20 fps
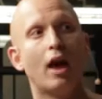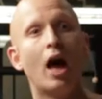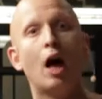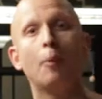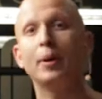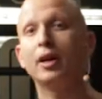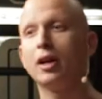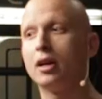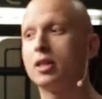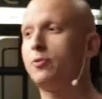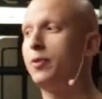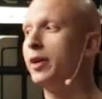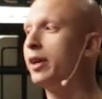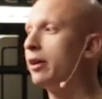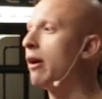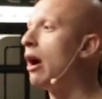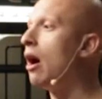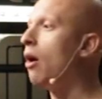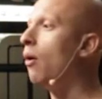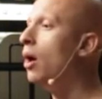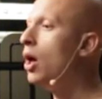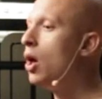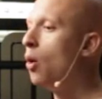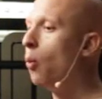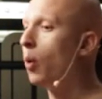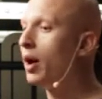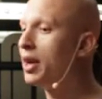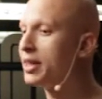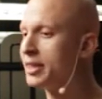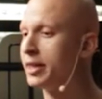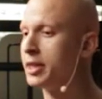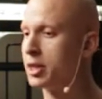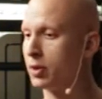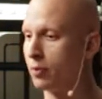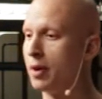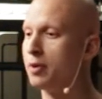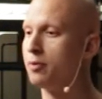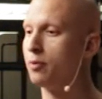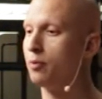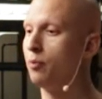of helping us figure out what it's like to
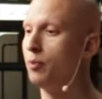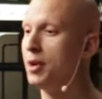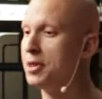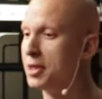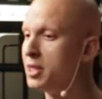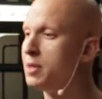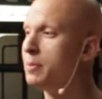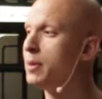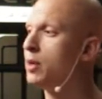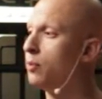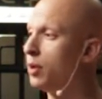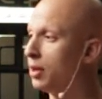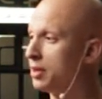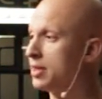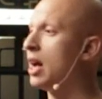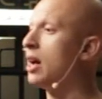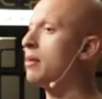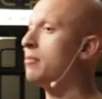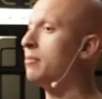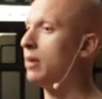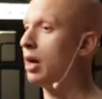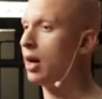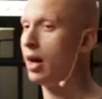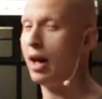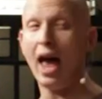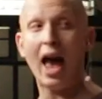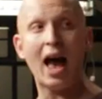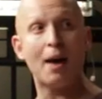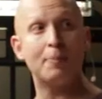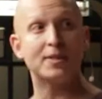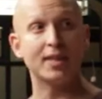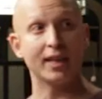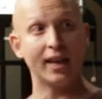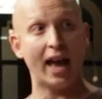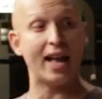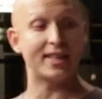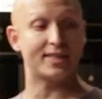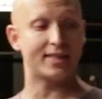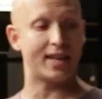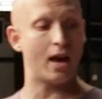run RethinkDB real-time apps like
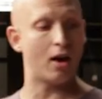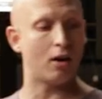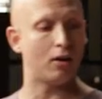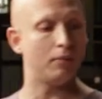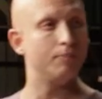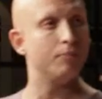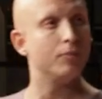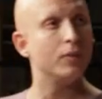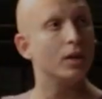at scale.